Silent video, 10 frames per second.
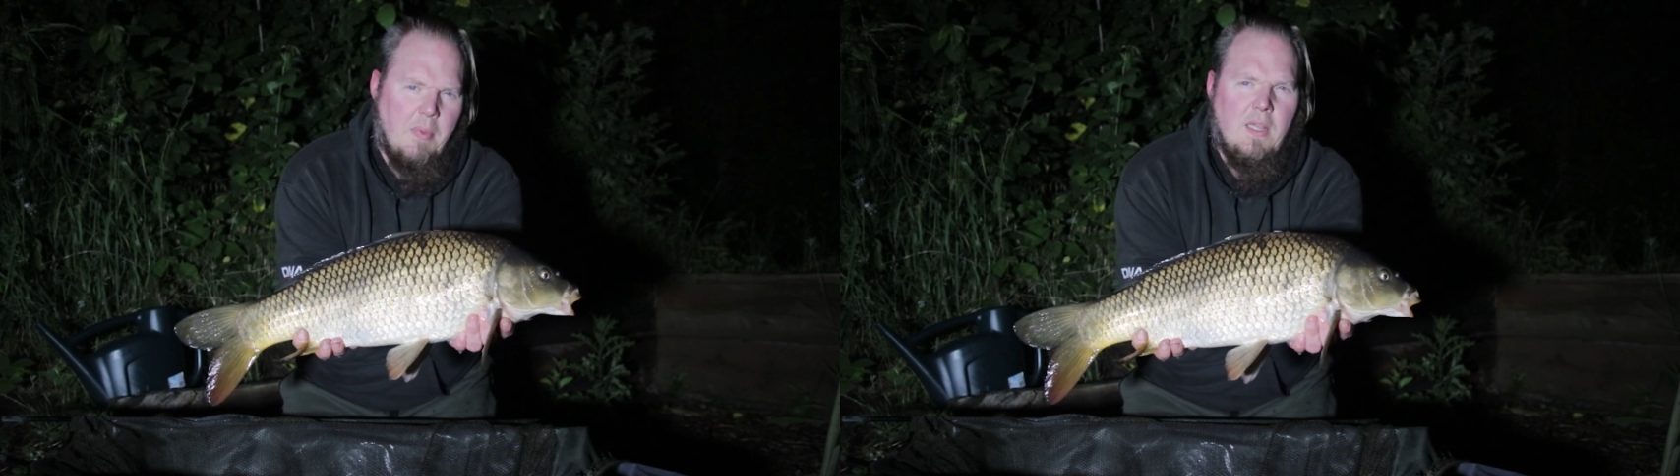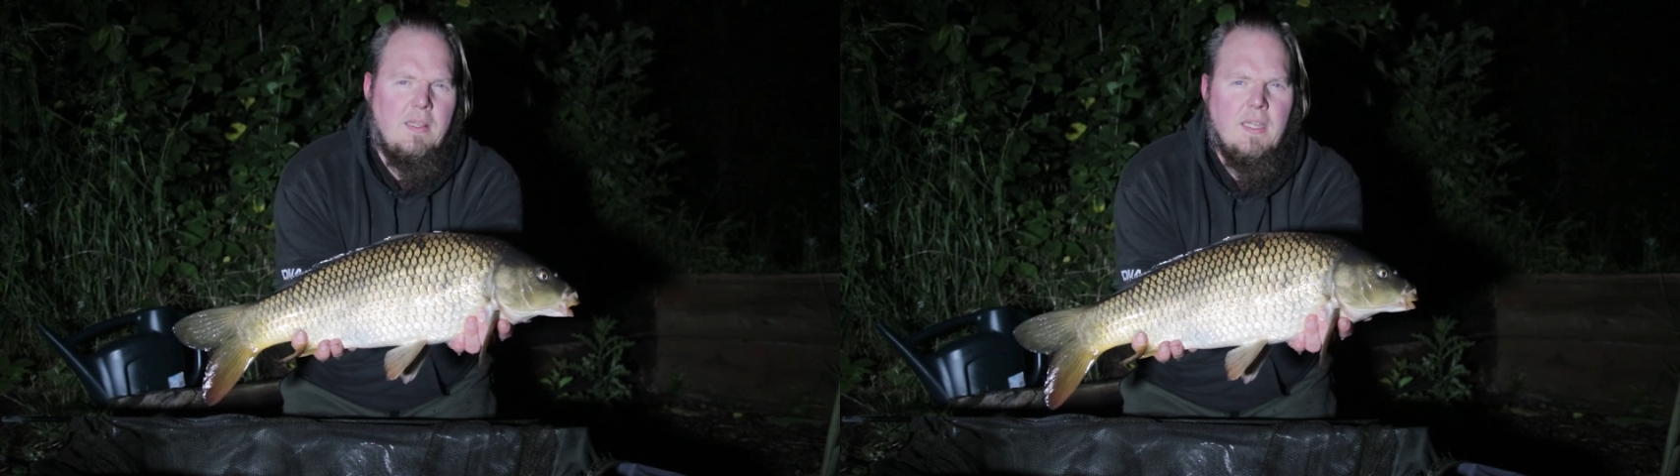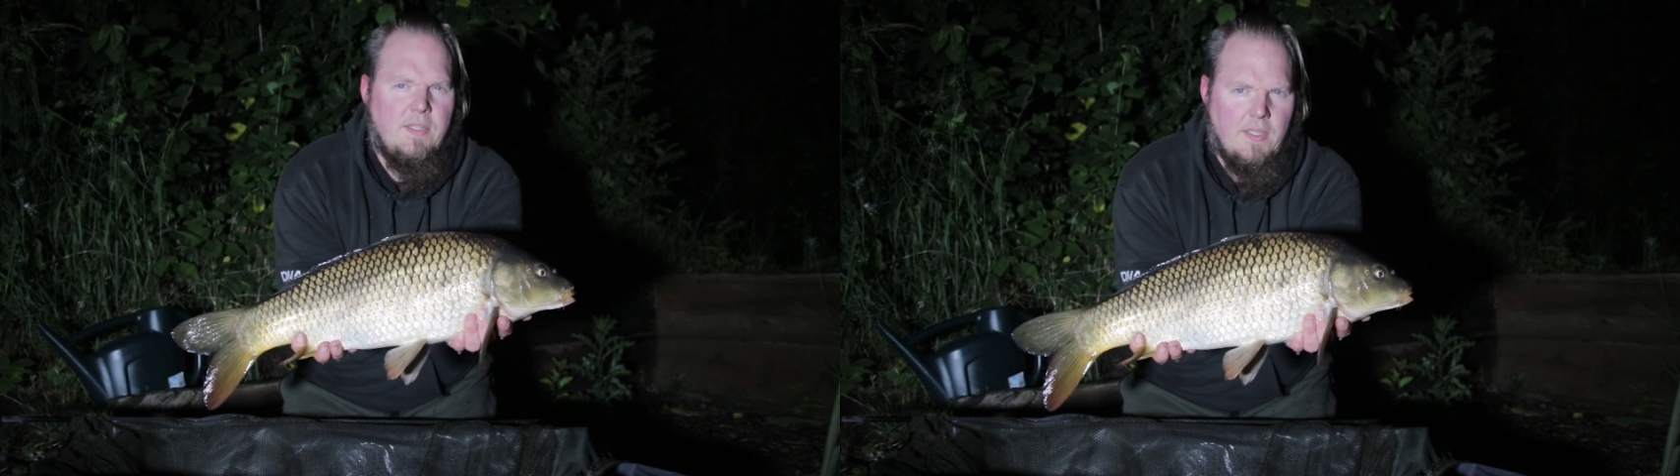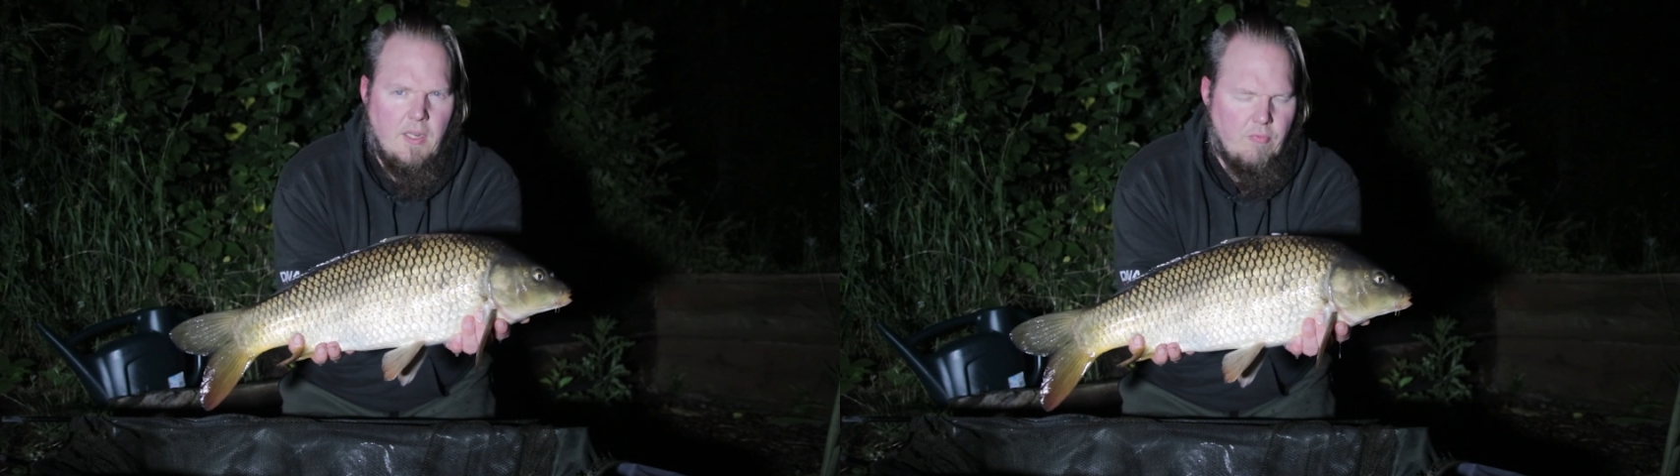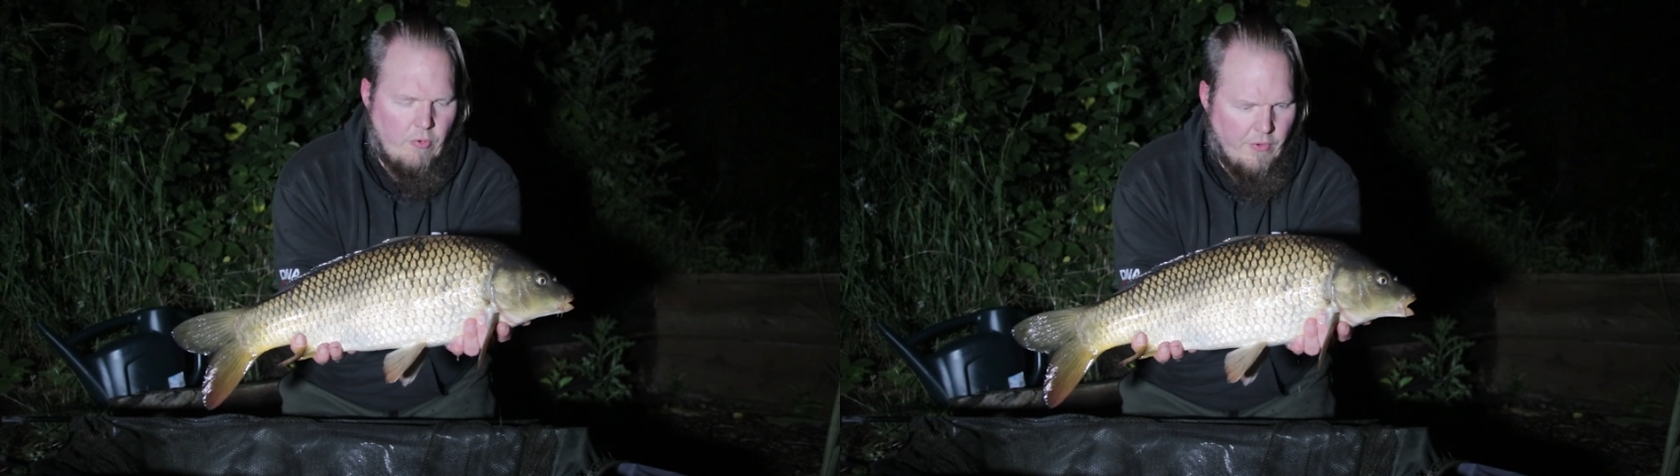
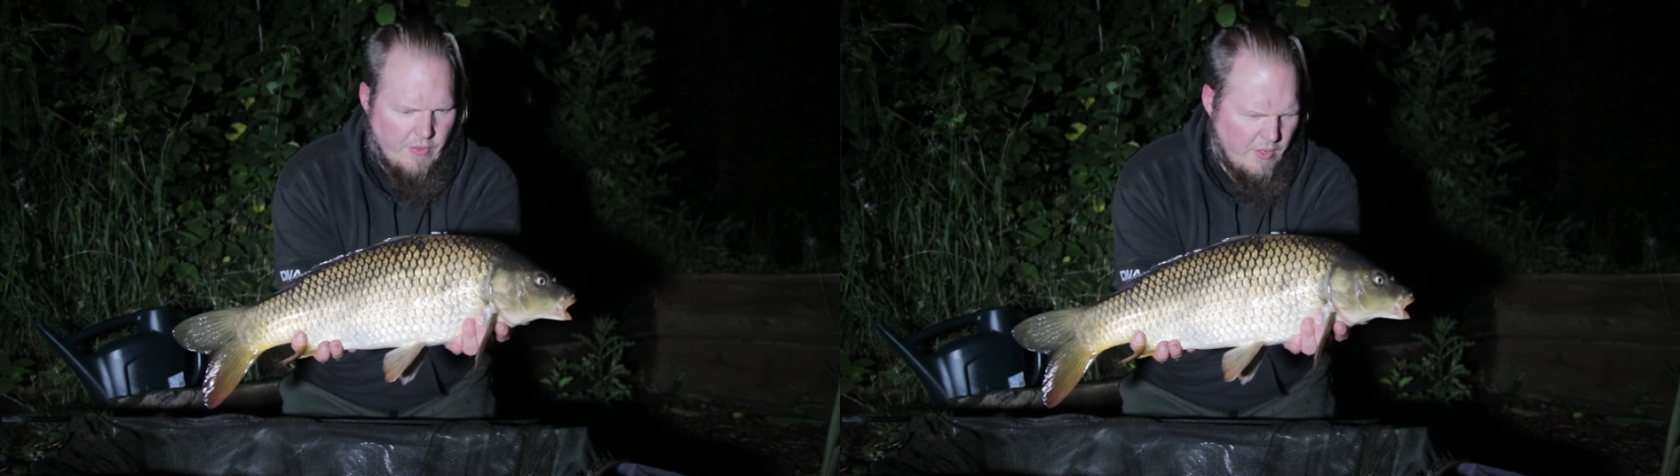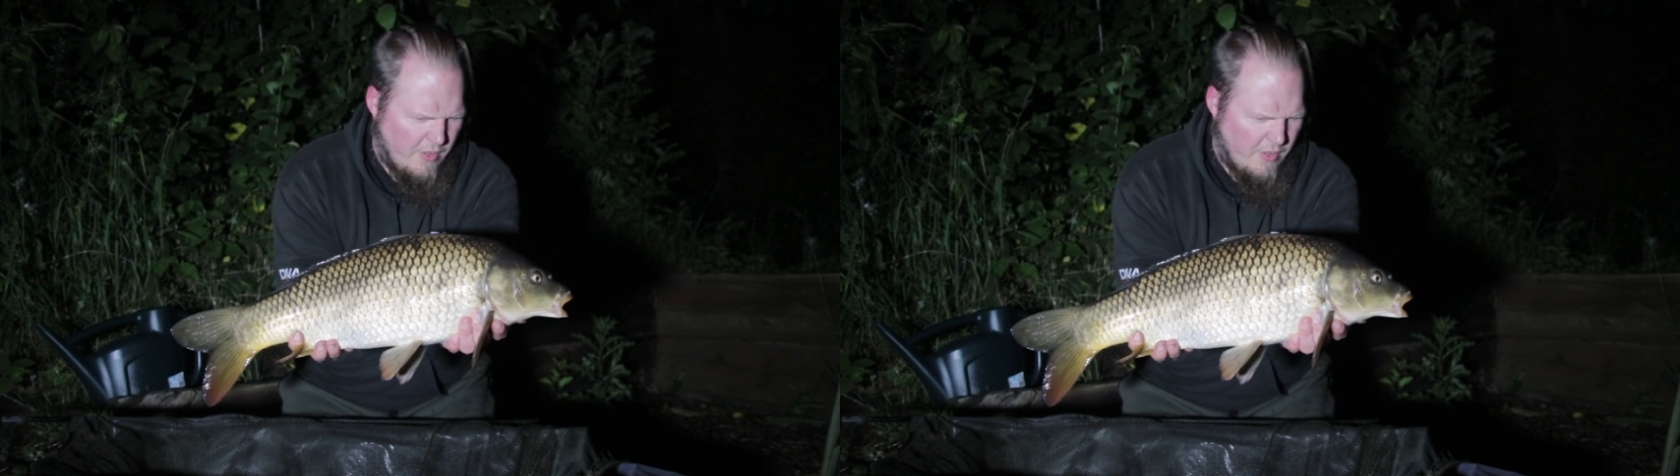ballistic run,